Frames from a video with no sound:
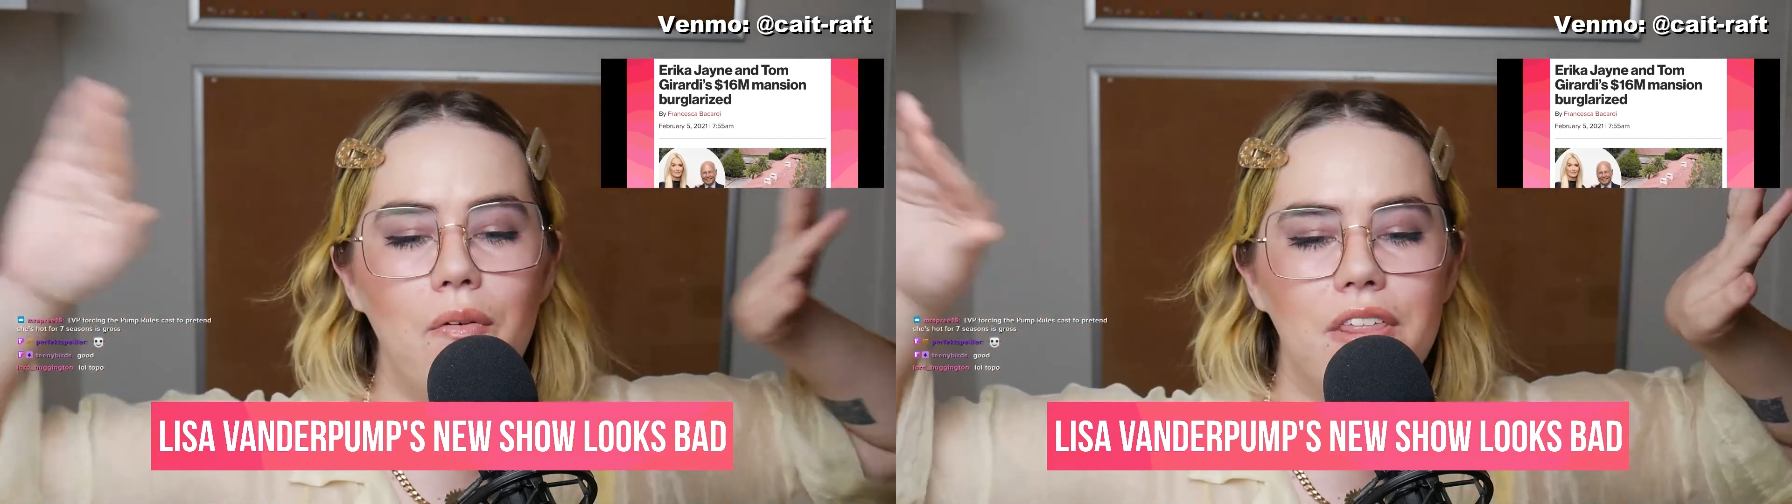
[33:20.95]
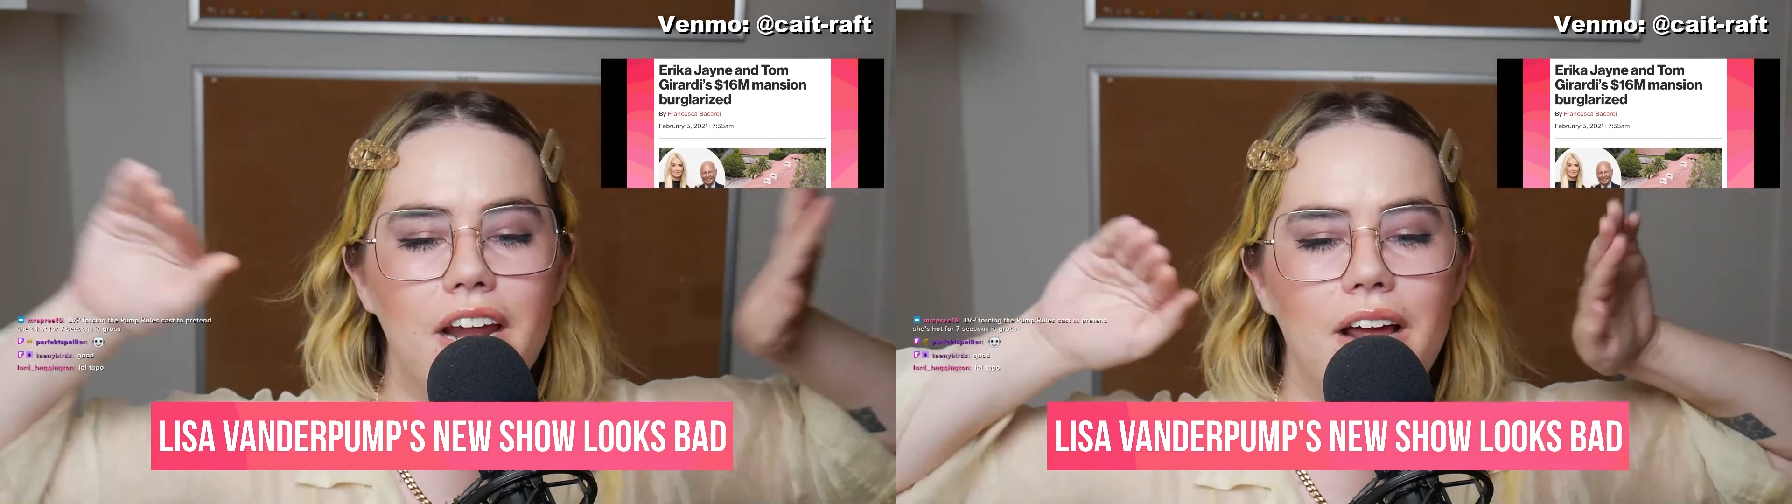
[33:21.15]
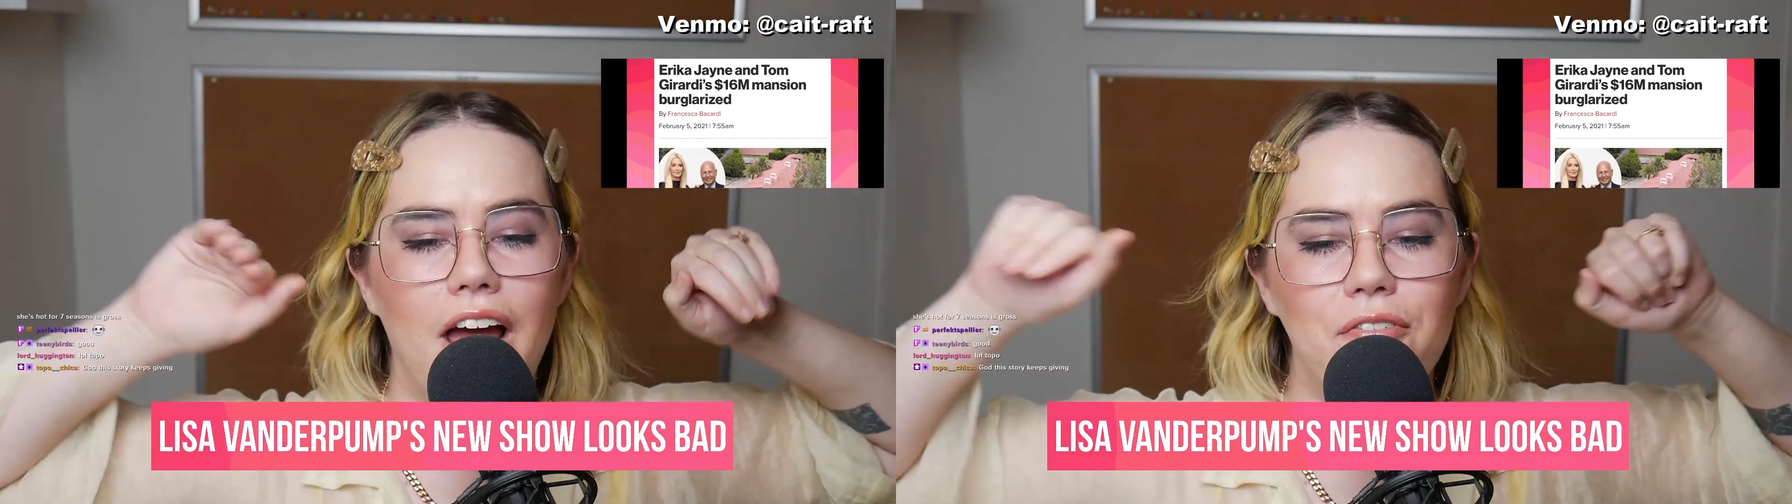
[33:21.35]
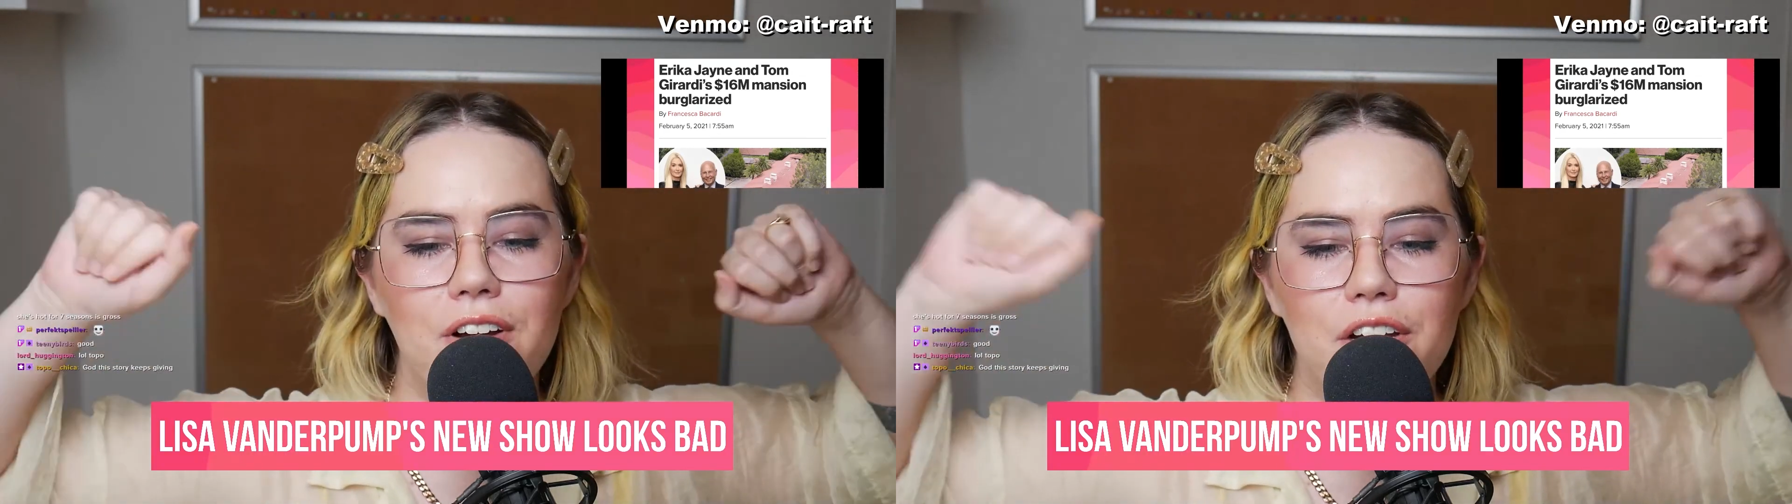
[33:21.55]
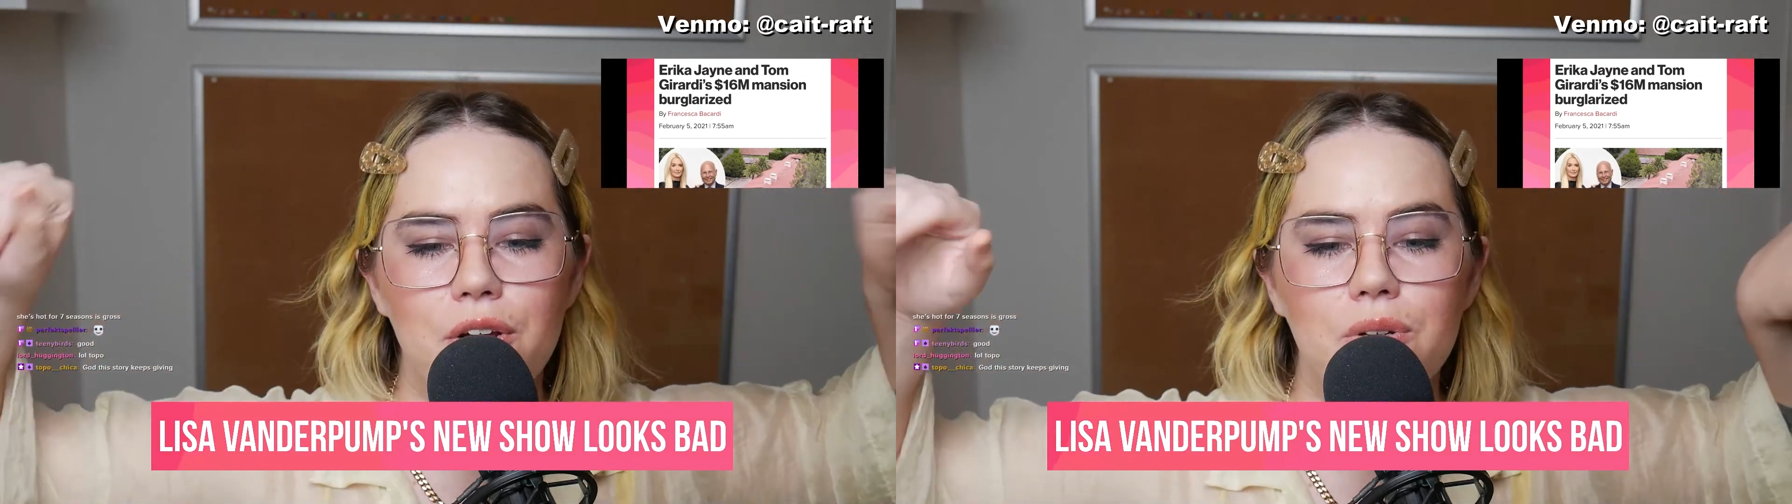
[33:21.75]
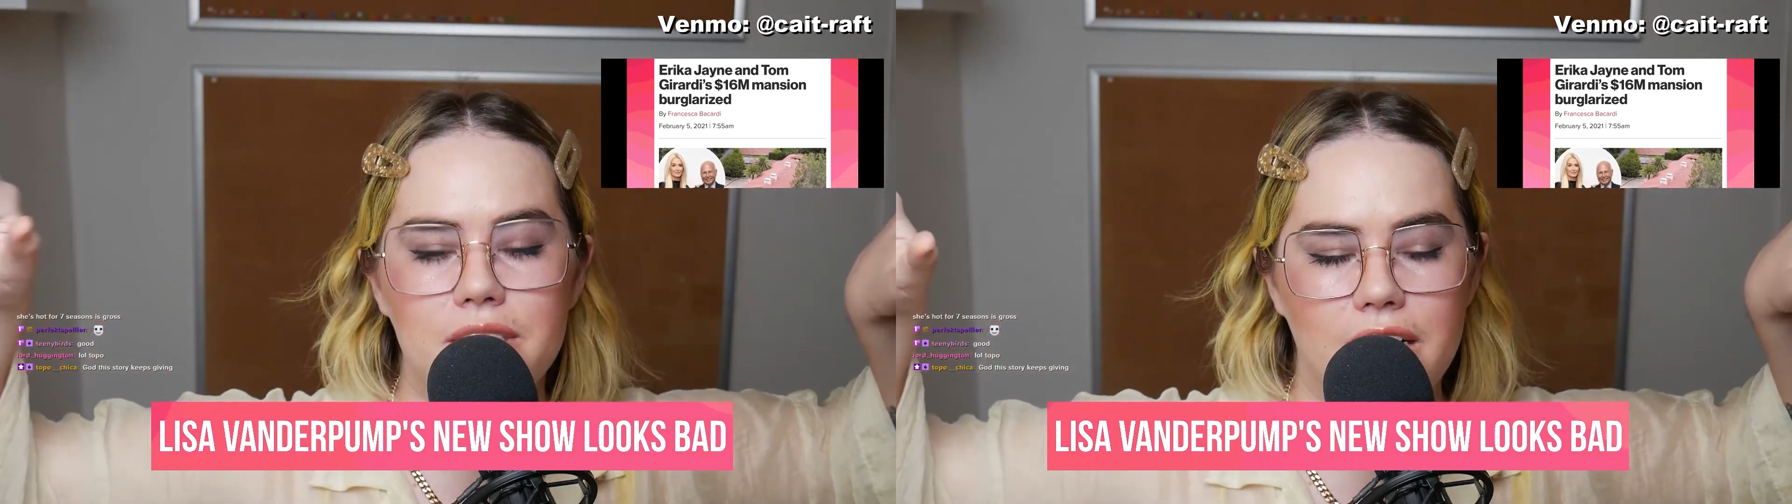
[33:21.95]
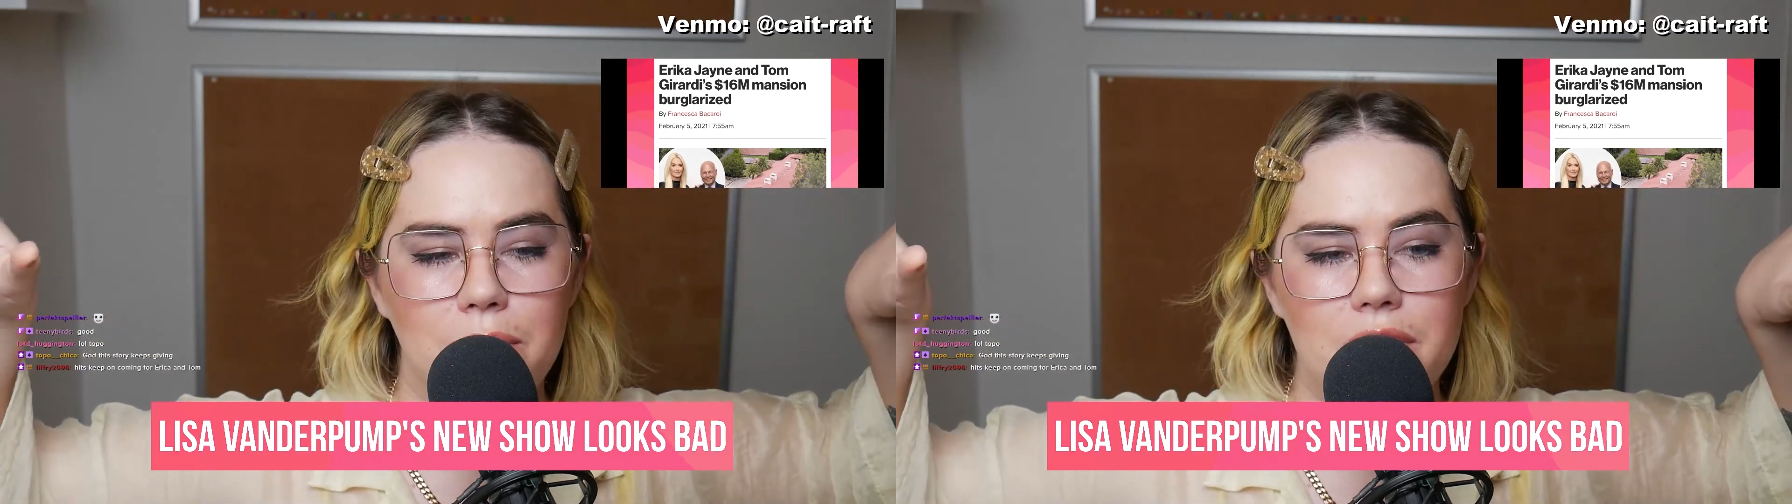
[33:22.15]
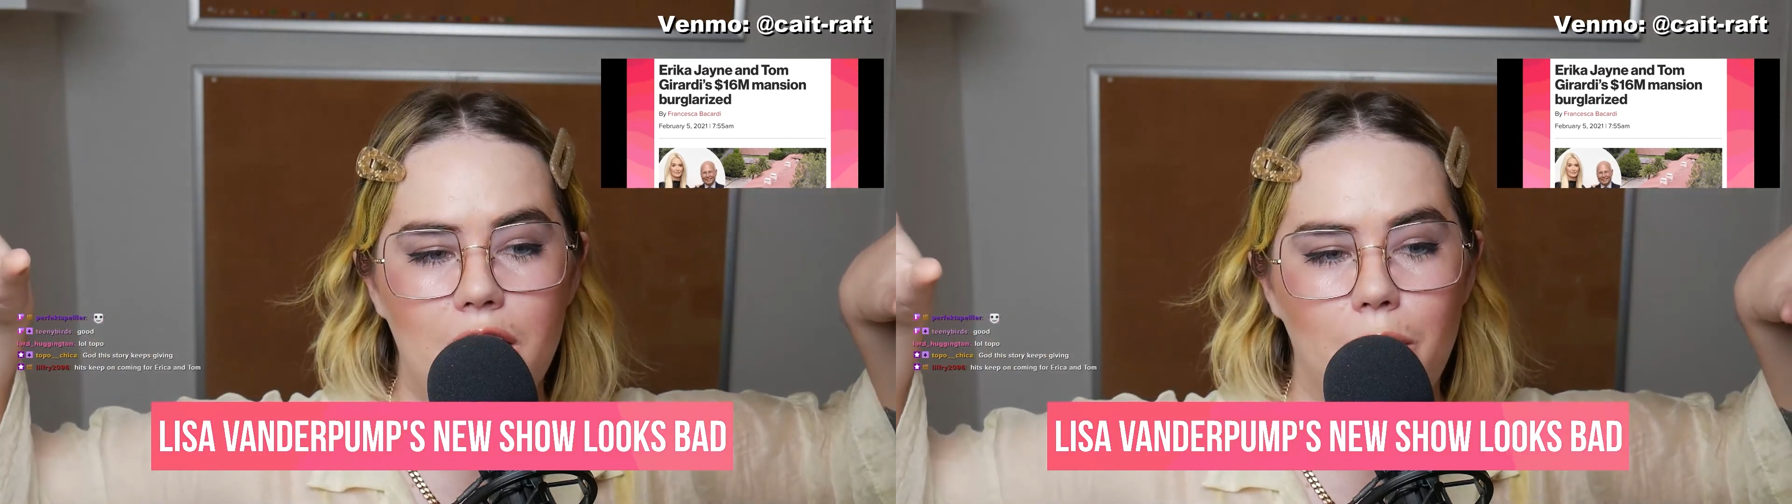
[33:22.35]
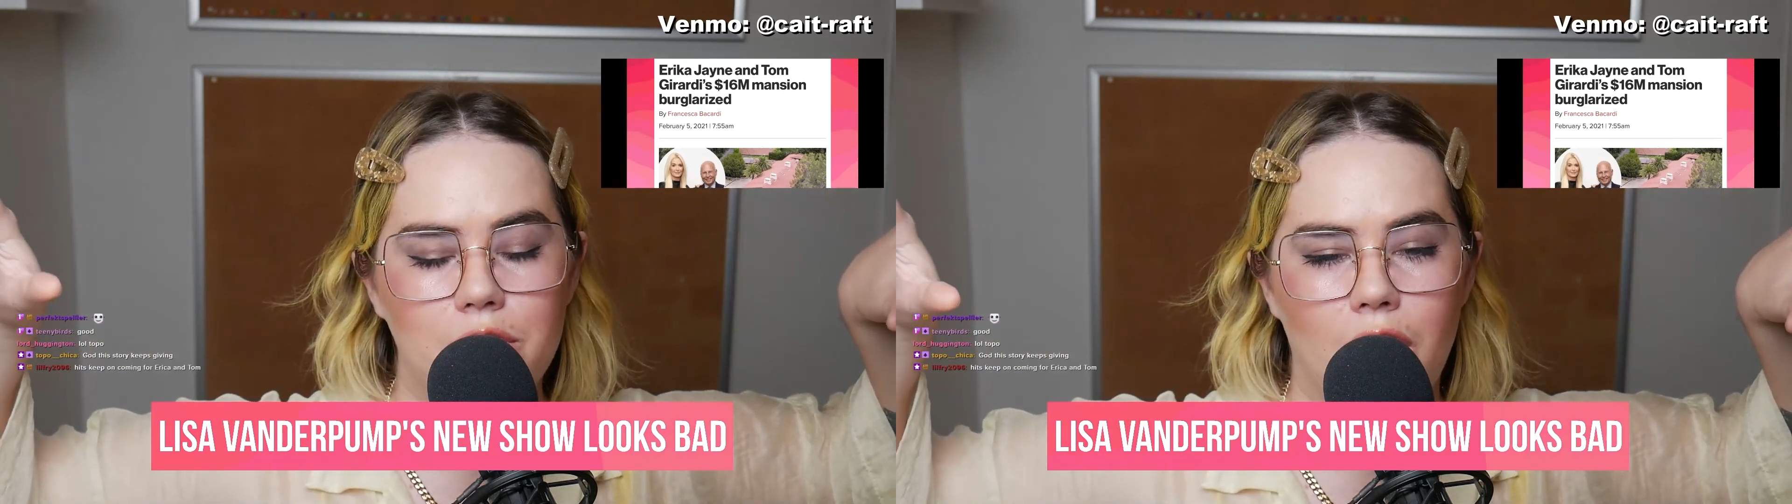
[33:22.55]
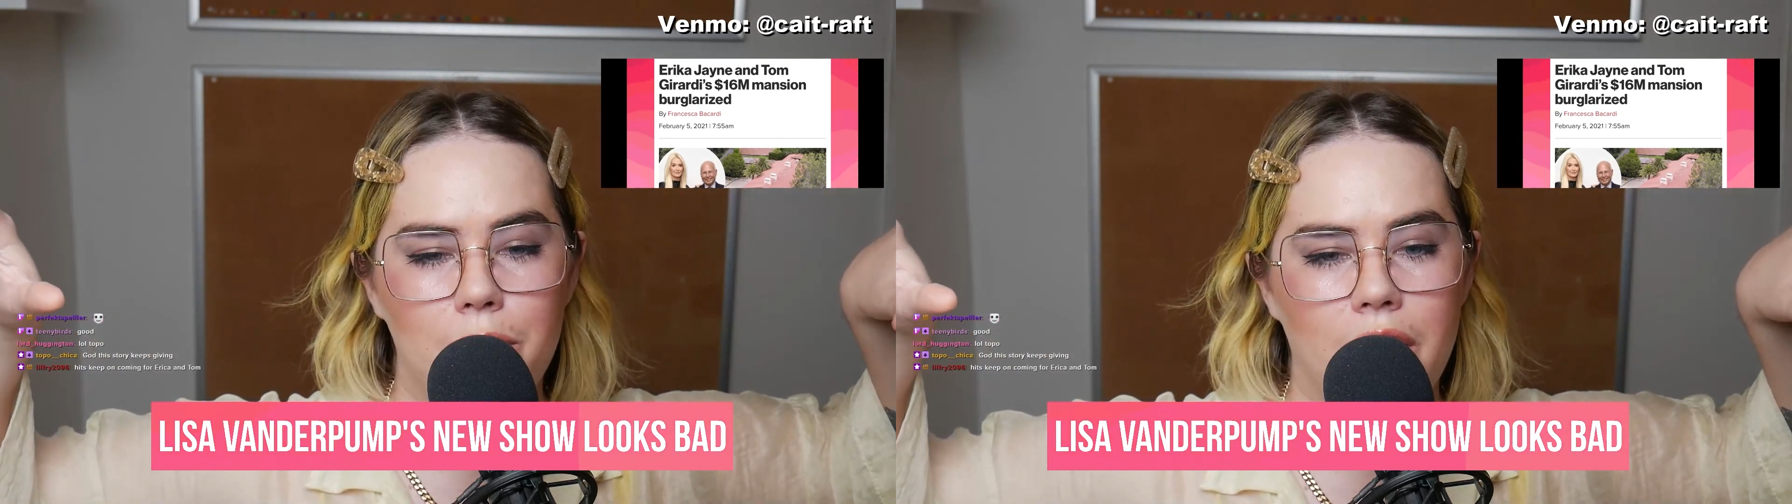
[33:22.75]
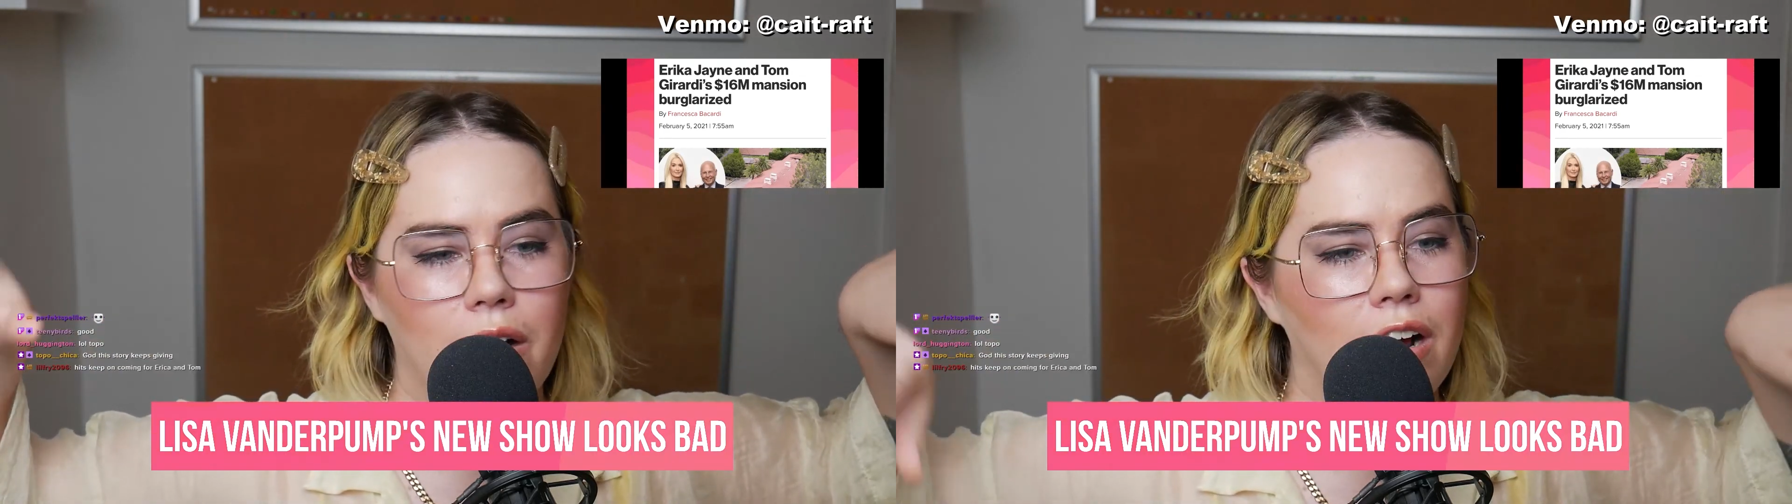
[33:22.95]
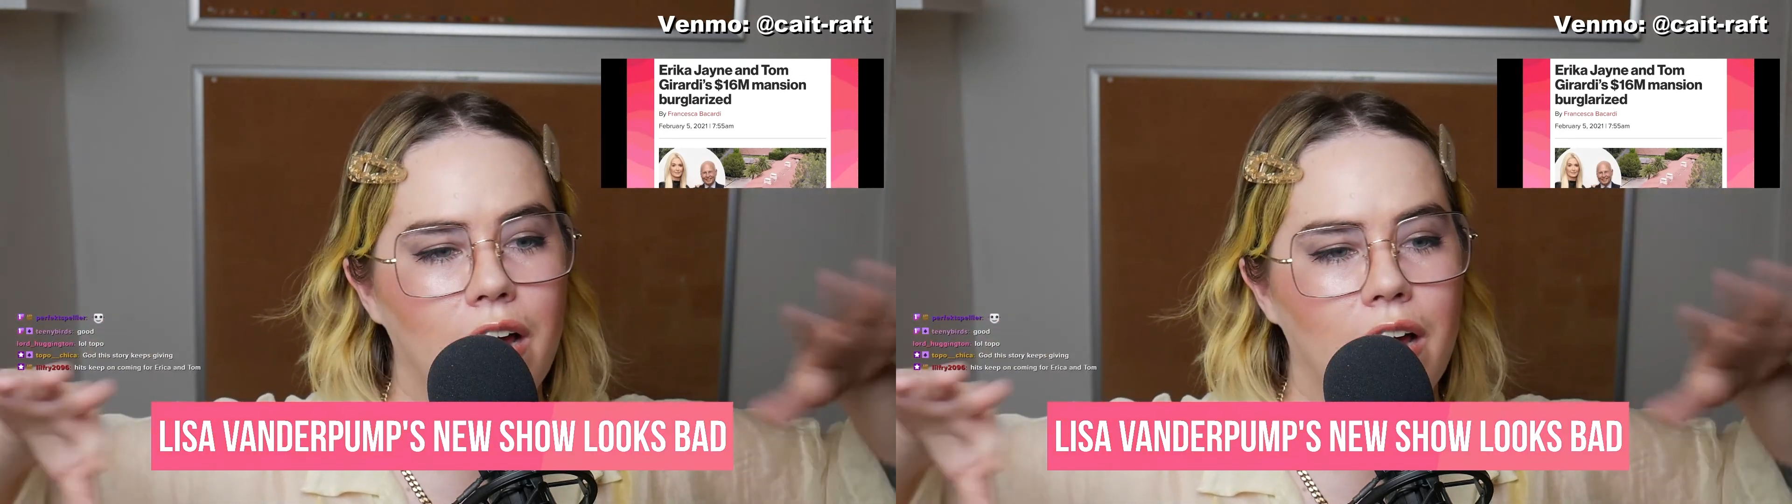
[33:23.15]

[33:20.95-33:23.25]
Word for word: that I every news that comes out about Tom and Erika,